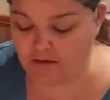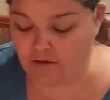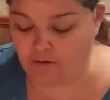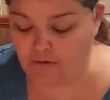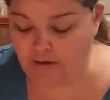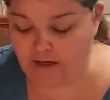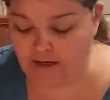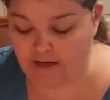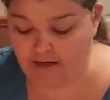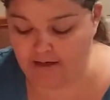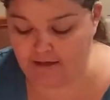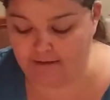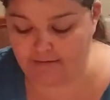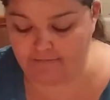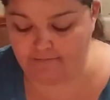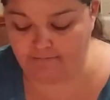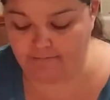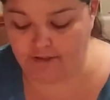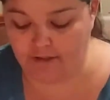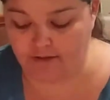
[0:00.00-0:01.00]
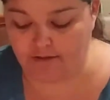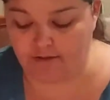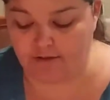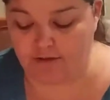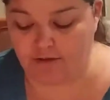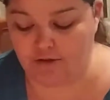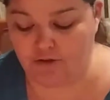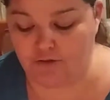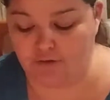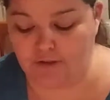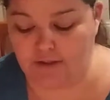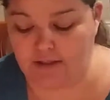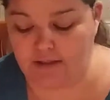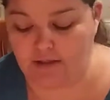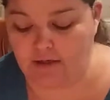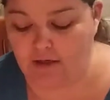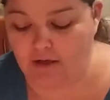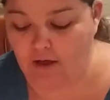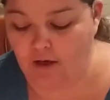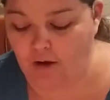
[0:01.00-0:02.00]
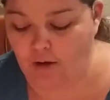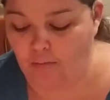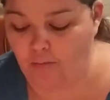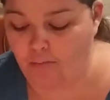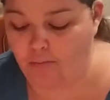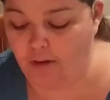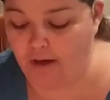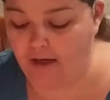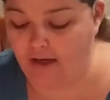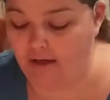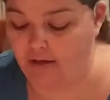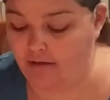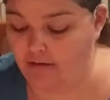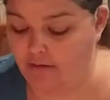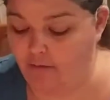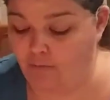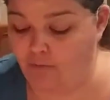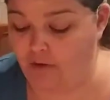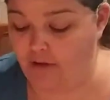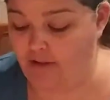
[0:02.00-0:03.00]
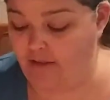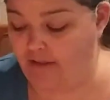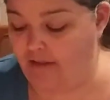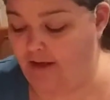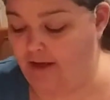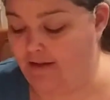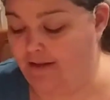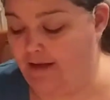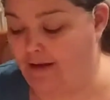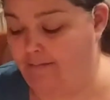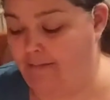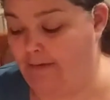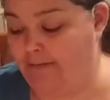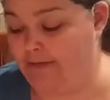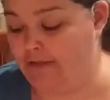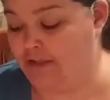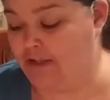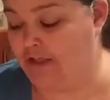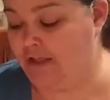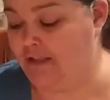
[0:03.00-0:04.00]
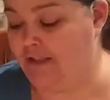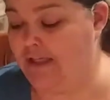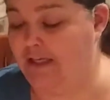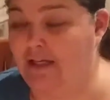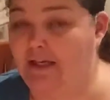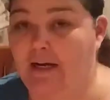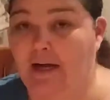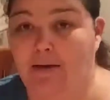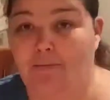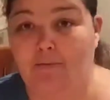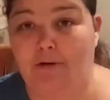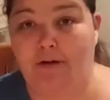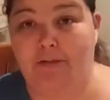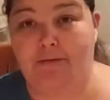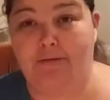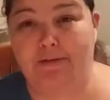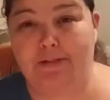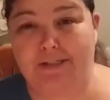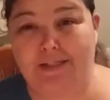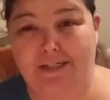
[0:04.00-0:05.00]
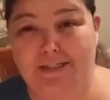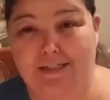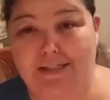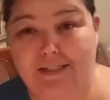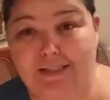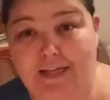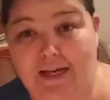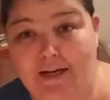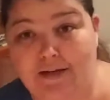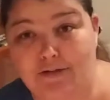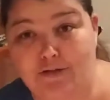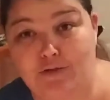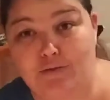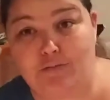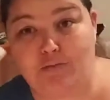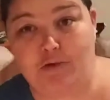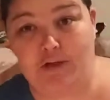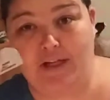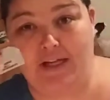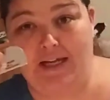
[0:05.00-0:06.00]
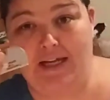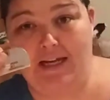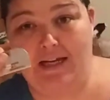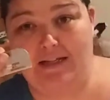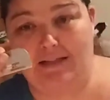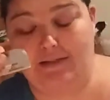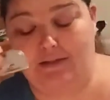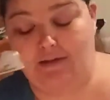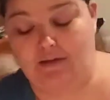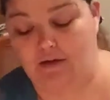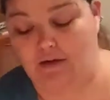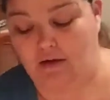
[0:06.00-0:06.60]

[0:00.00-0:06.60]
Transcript: go ahead and just do it. But one thing that my machine did come with was like this extra plate.